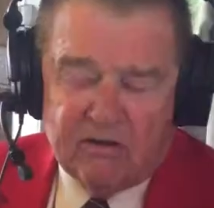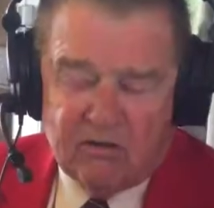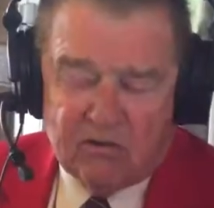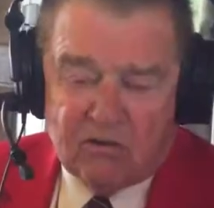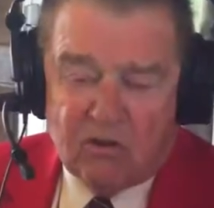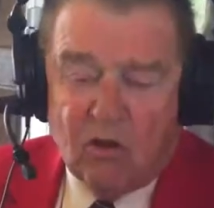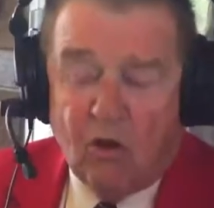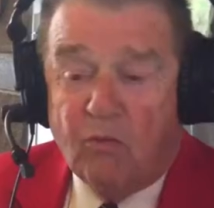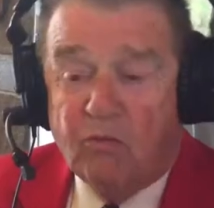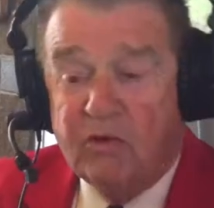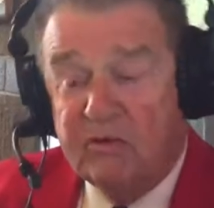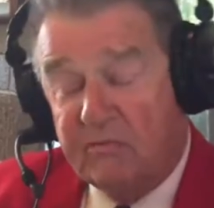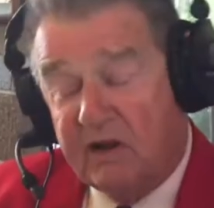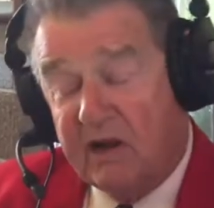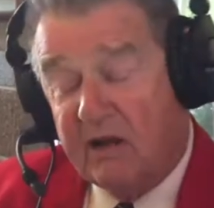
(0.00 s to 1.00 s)
on
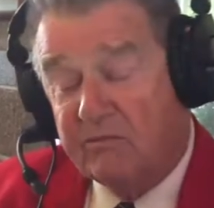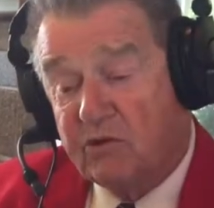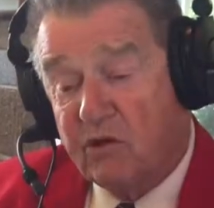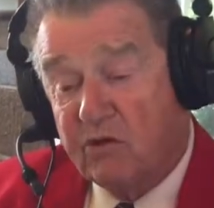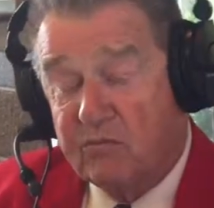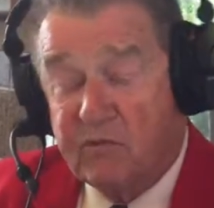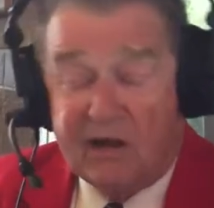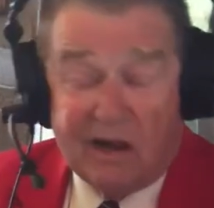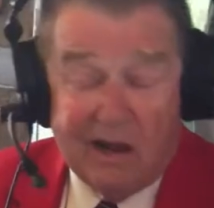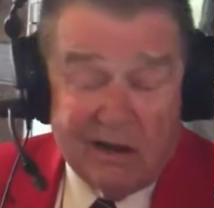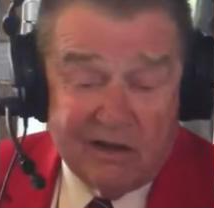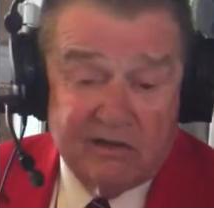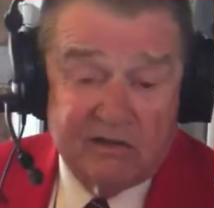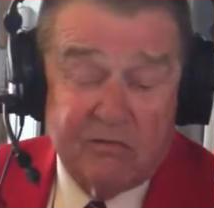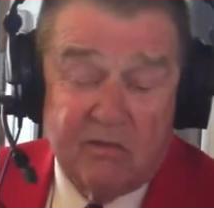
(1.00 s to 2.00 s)
Coleman, but I'm talking about
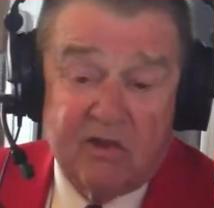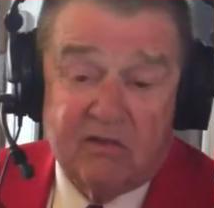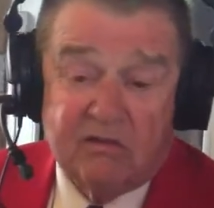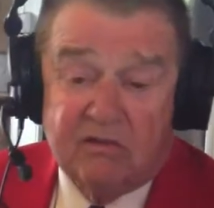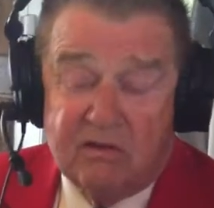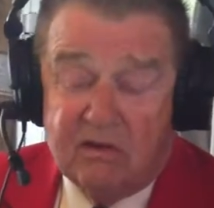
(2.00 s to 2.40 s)
Lonnie Smith,